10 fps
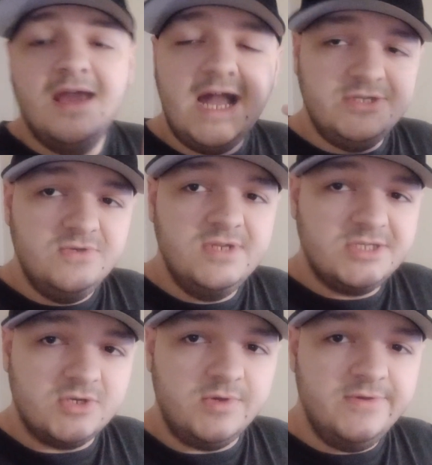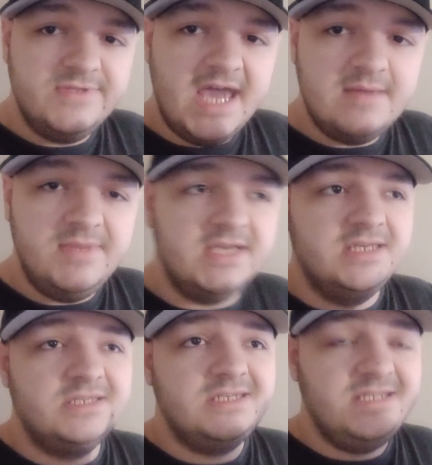I do disagree with that,
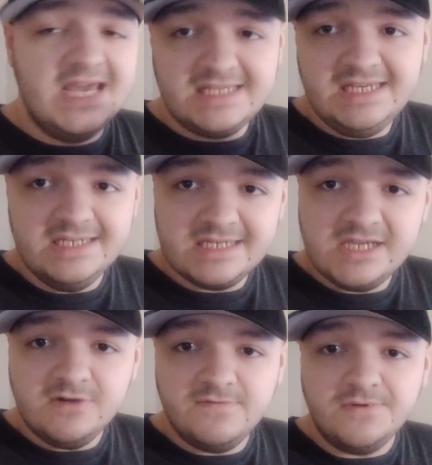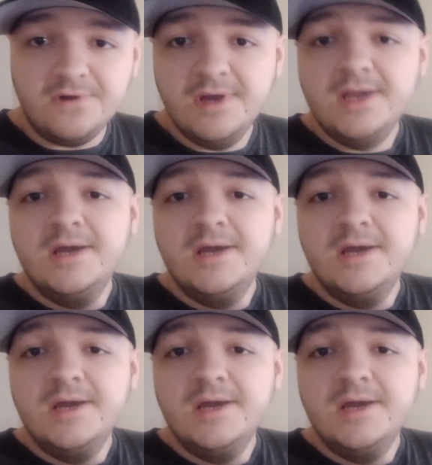because yes, he's skillful,